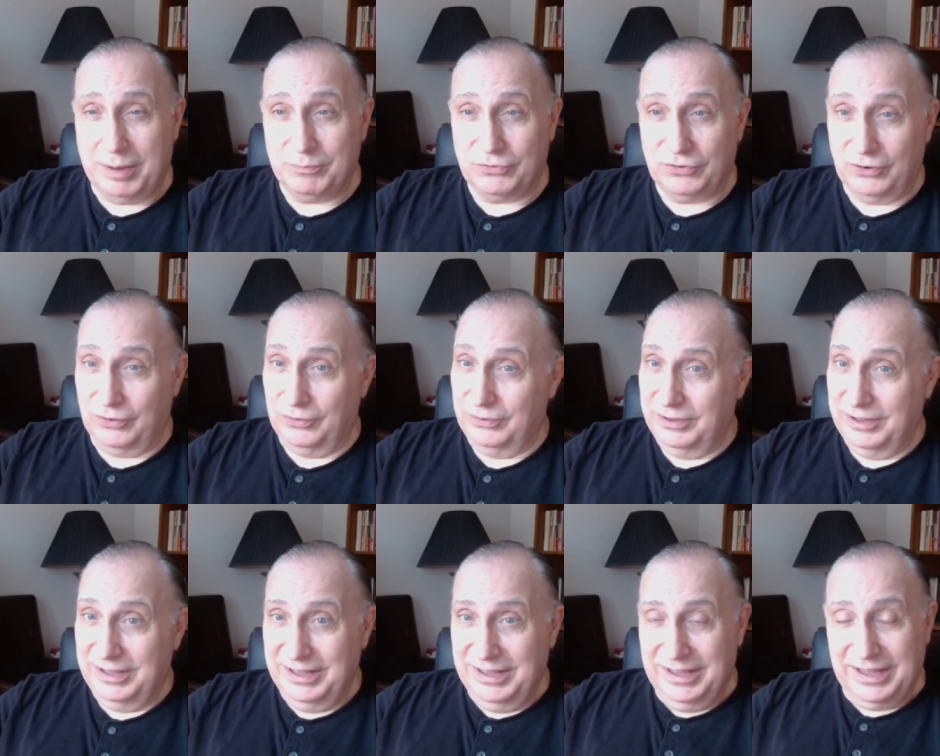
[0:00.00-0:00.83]
So
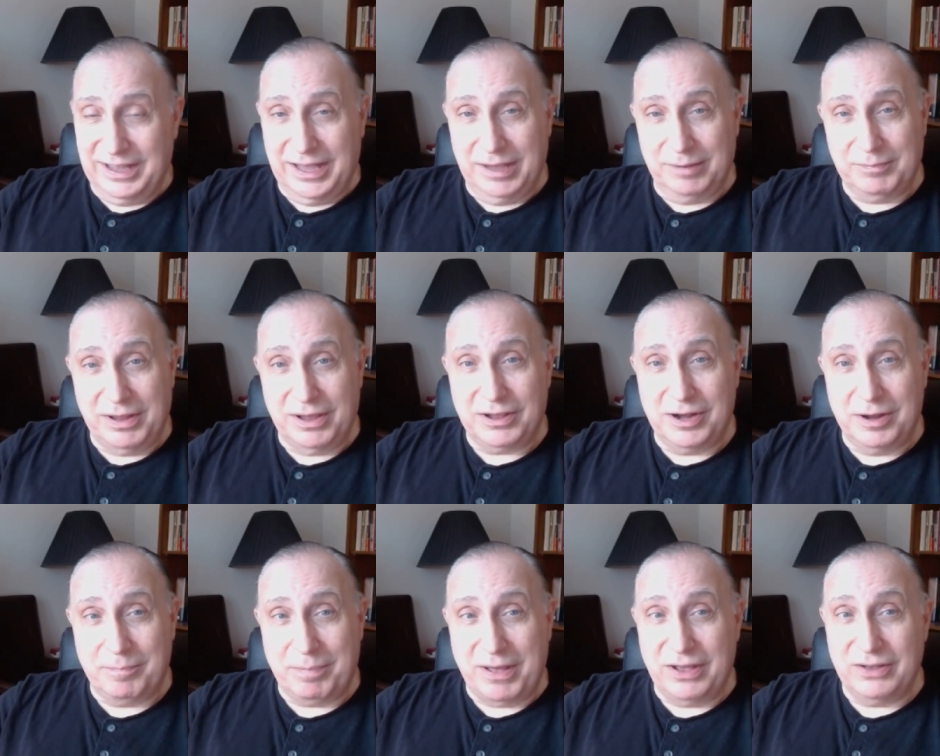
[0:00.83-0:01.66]
I'm not going
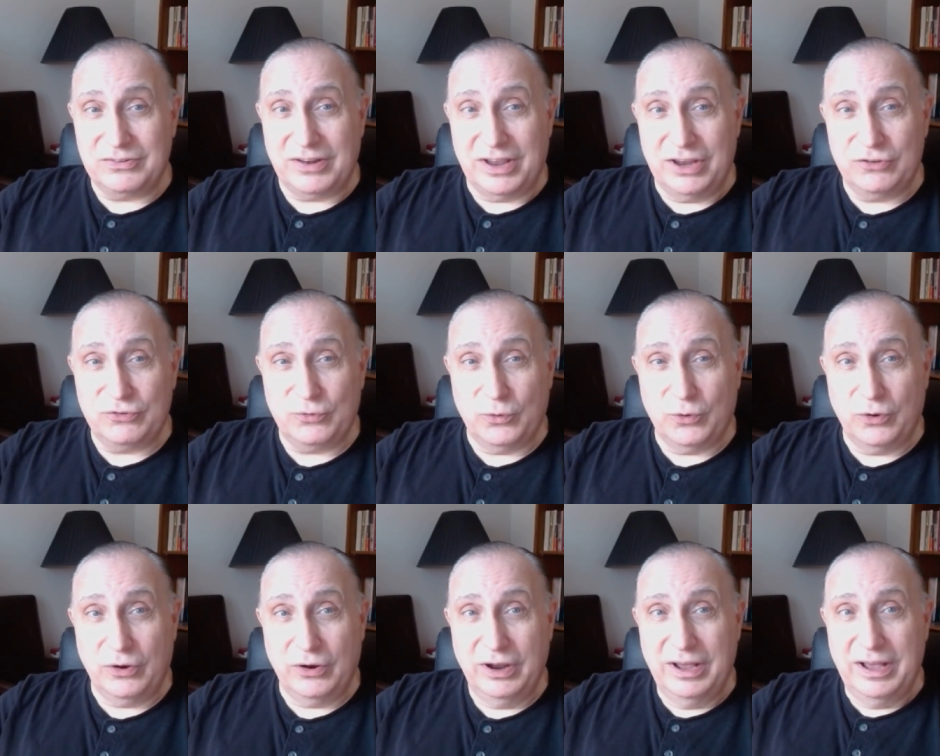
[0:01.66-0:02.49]
to apologize
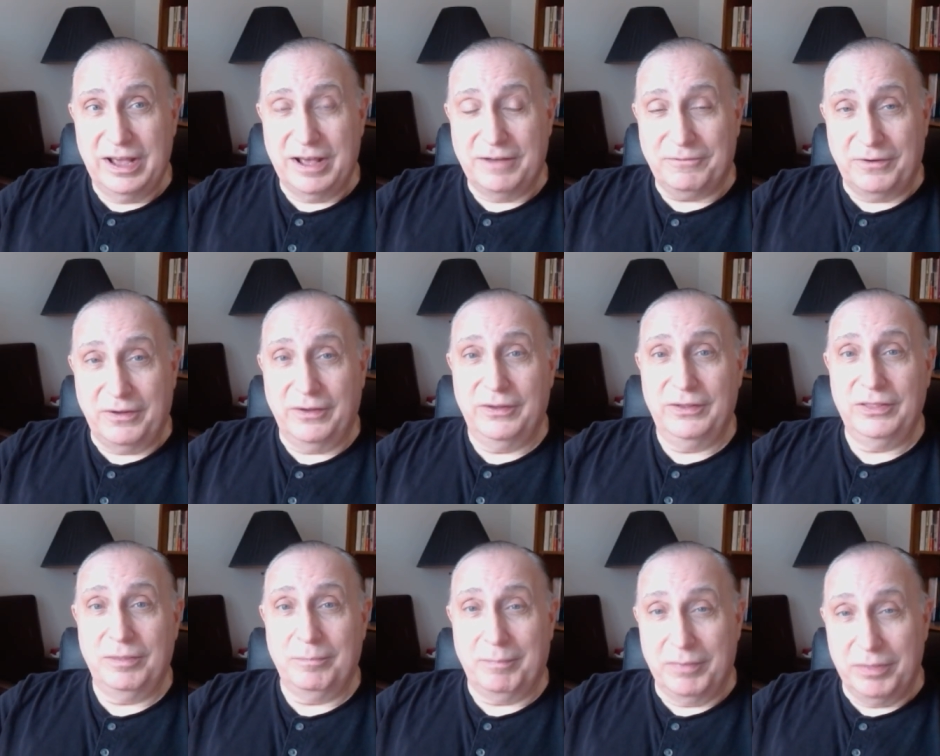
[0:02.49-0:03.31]
for
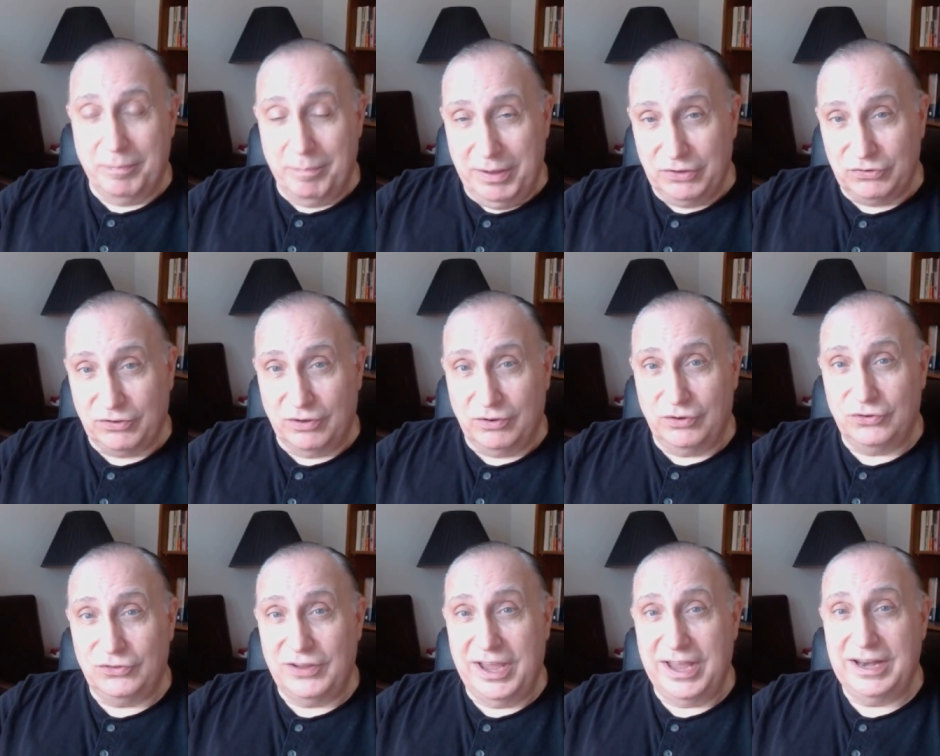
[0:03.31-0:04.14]
following the best
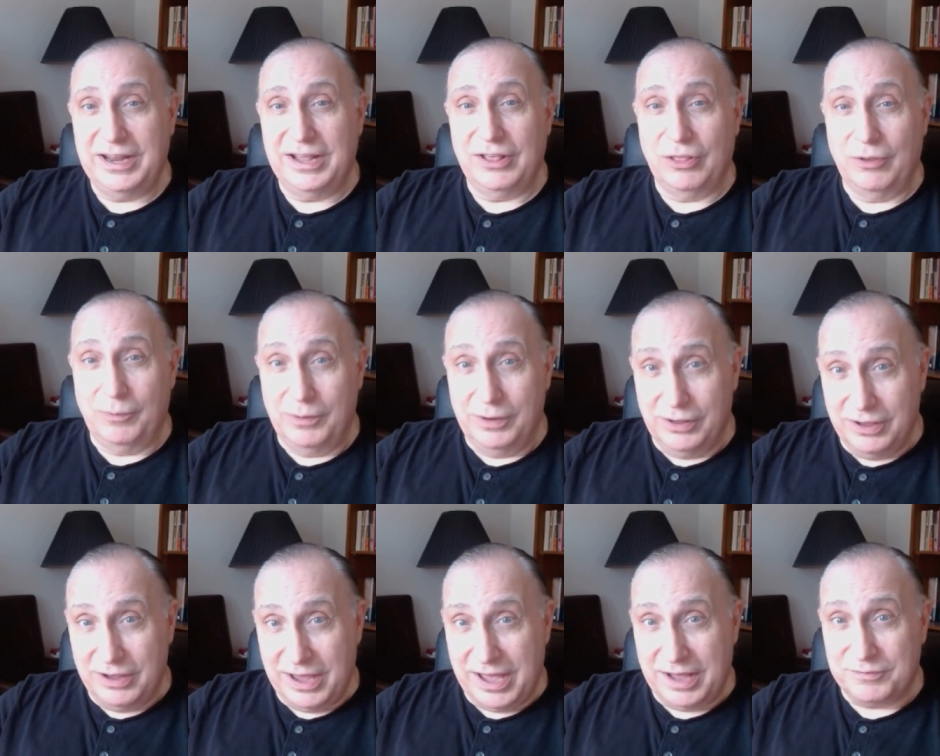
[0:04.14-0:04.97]
understanding of the will
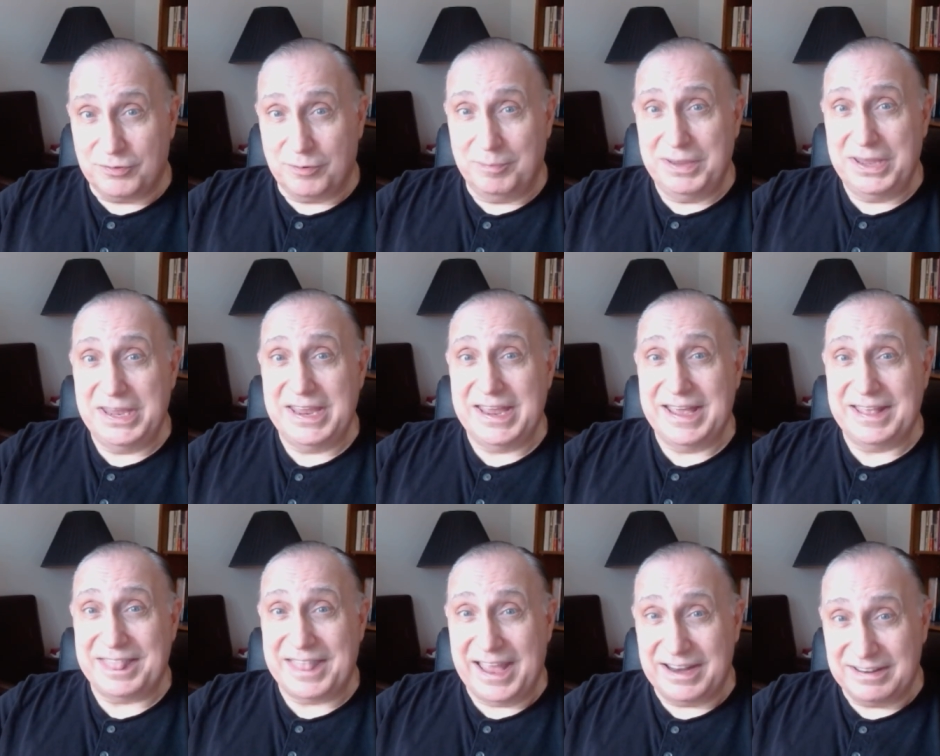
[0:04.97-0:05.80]
of God for me
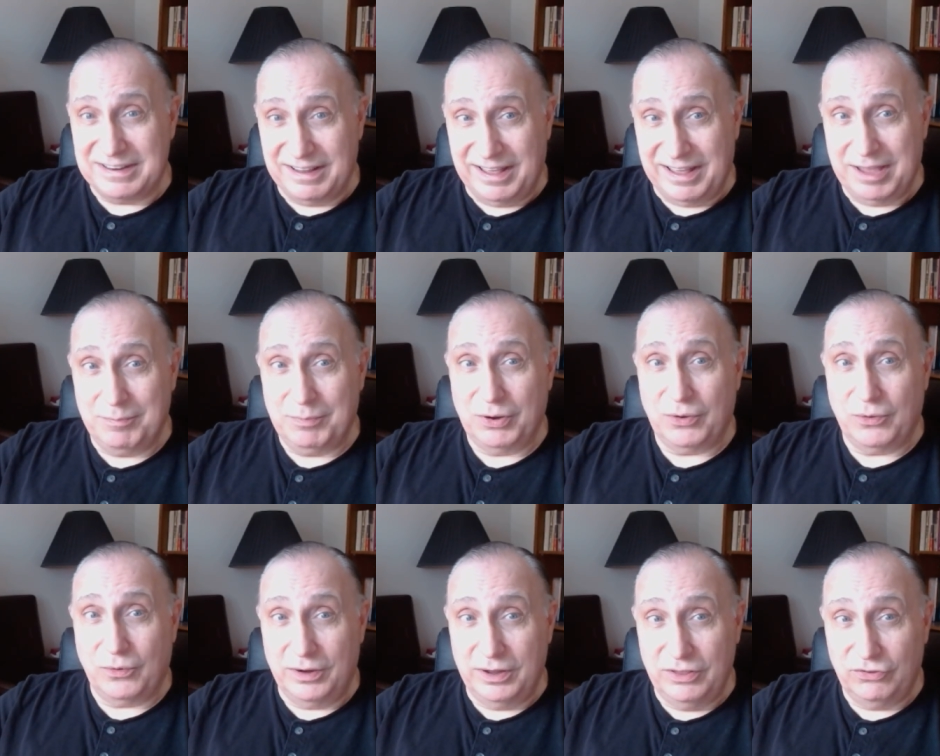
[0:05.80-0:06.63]
at that time and
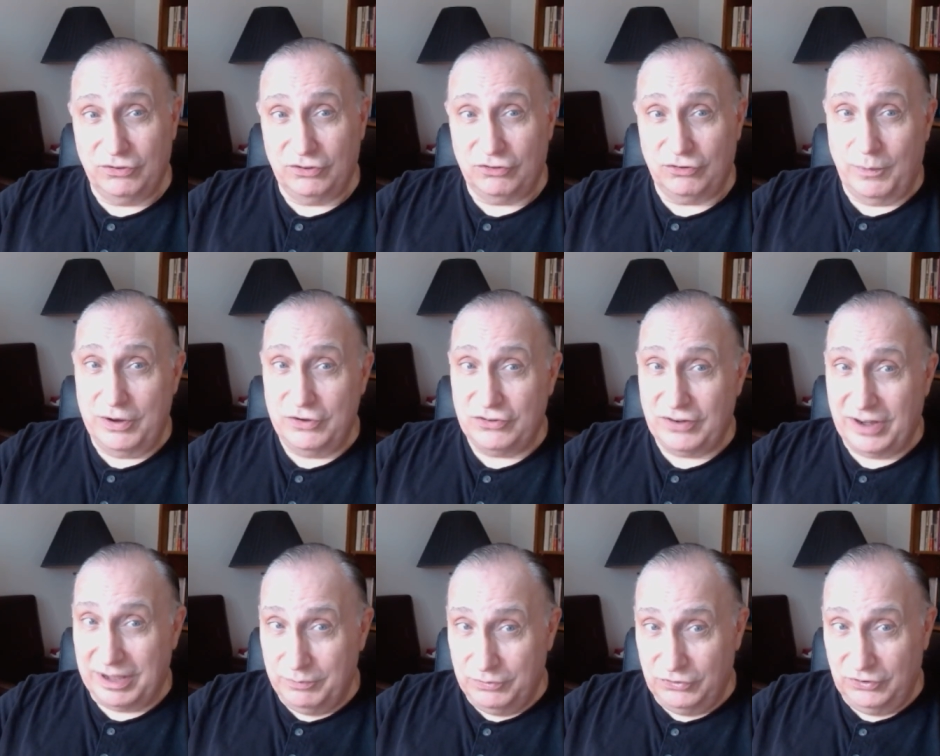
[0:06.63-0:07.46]
according to the situation
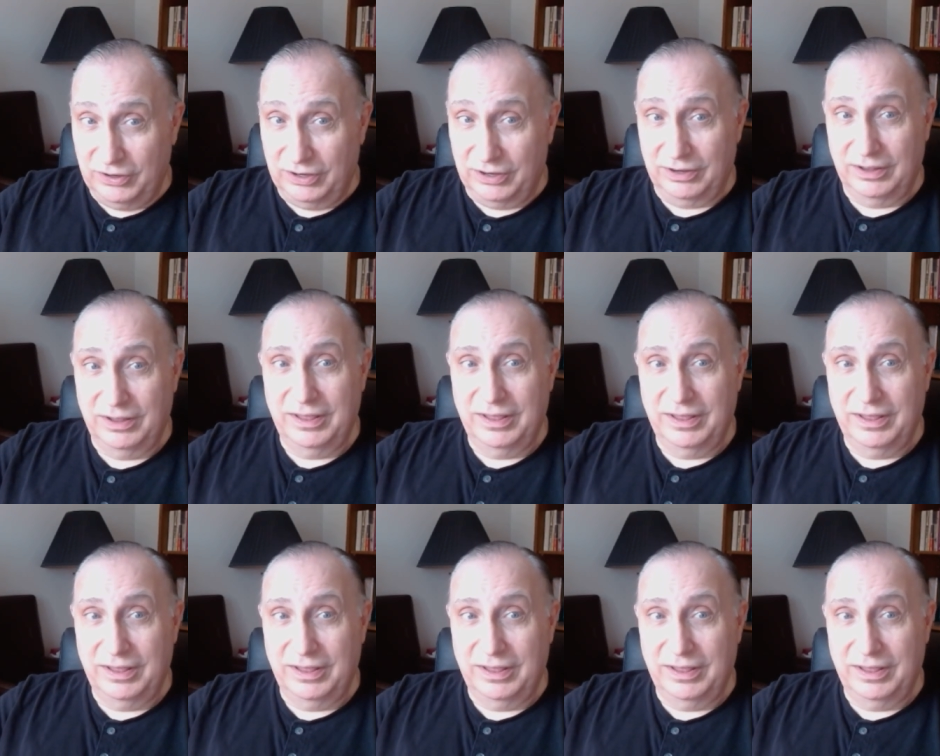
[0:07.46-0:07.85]
I was in.